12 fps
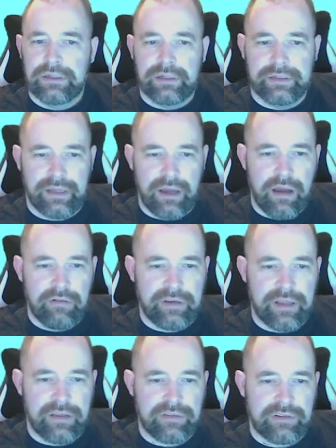And R and
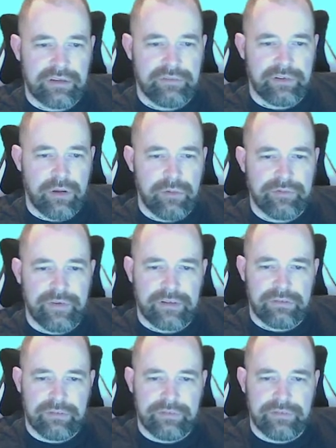S can have a common
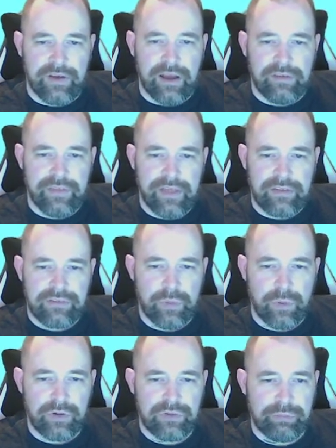factor of 5. They're the
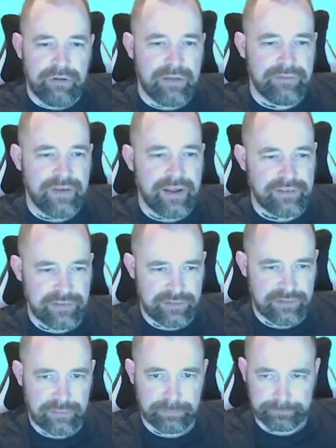smallest prime
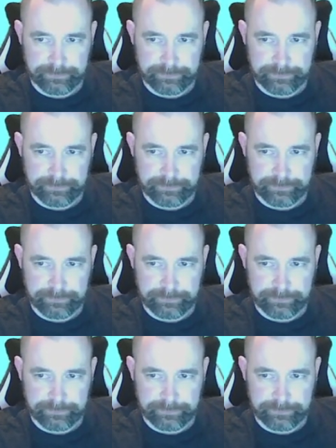factors